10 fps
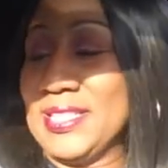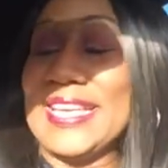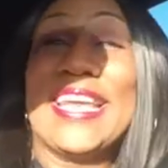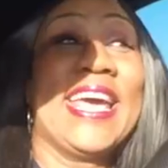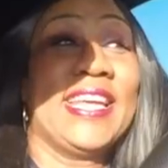A
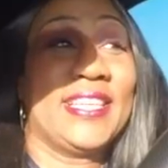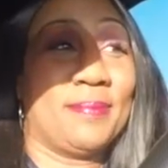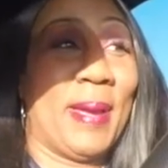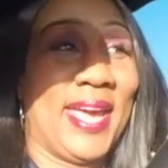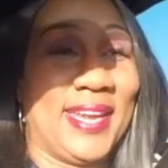
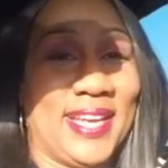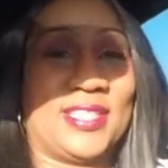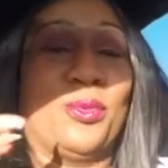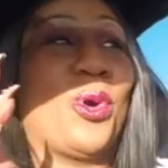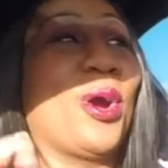ladies man,
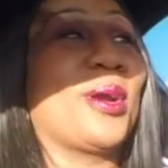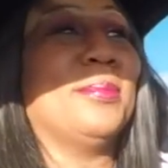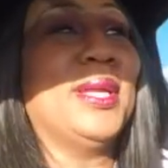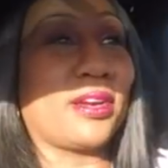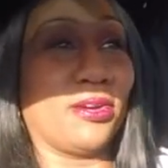that's the word
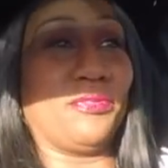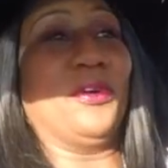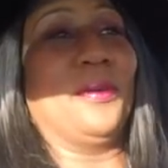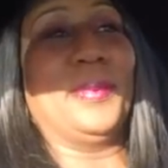I'm looking for.